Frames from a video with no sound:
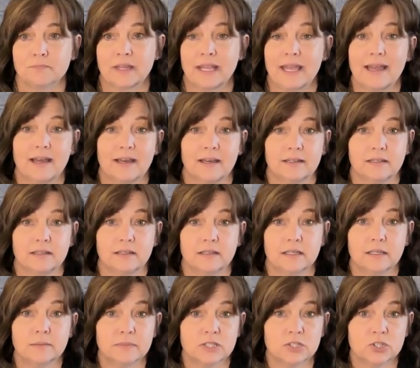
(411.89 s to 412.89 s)
add
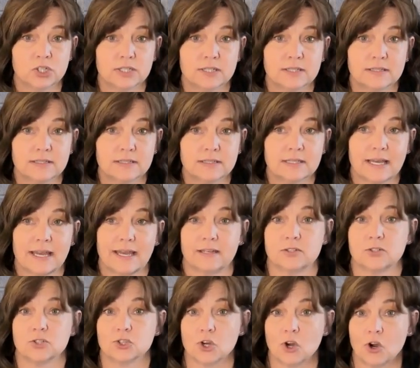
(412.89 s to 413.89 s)
images, add
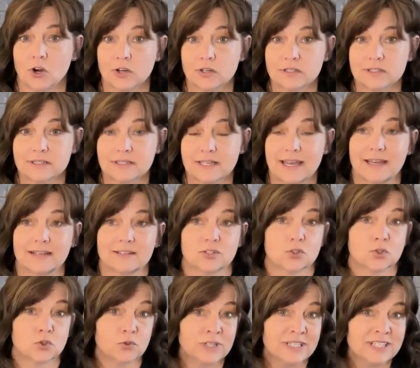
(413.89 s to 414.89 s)
charts, add
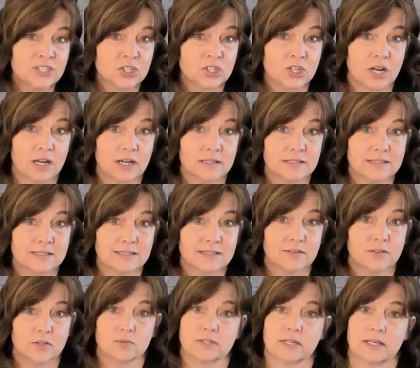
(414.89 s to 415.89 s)
screenshots,
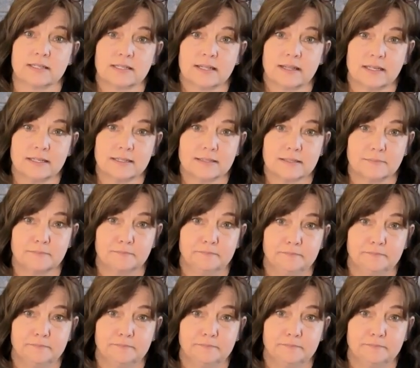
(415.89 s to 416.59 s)
those kinds of things.